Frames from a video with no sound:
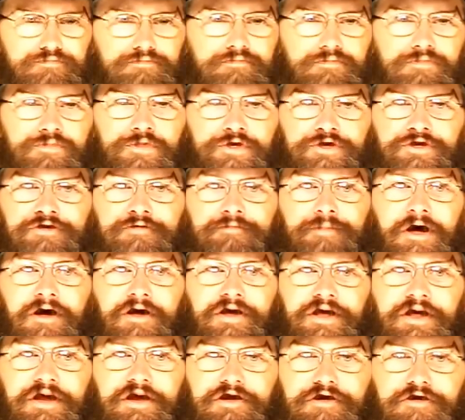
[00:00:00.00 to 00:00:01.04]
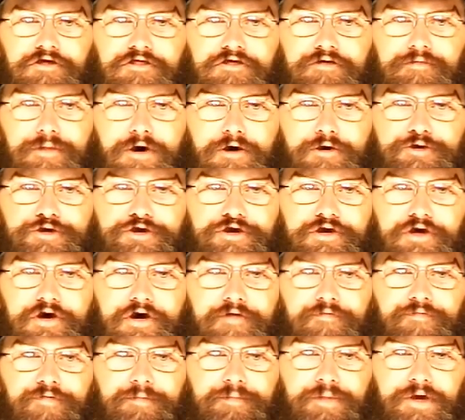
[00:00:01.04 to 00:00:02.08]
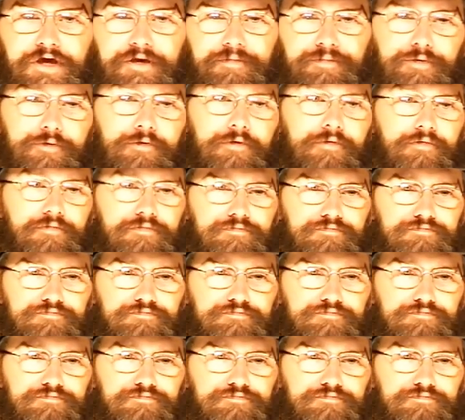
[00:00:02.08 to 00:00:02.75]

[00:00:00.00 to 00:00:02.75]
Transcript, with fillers: This is about getting to the emotion of the people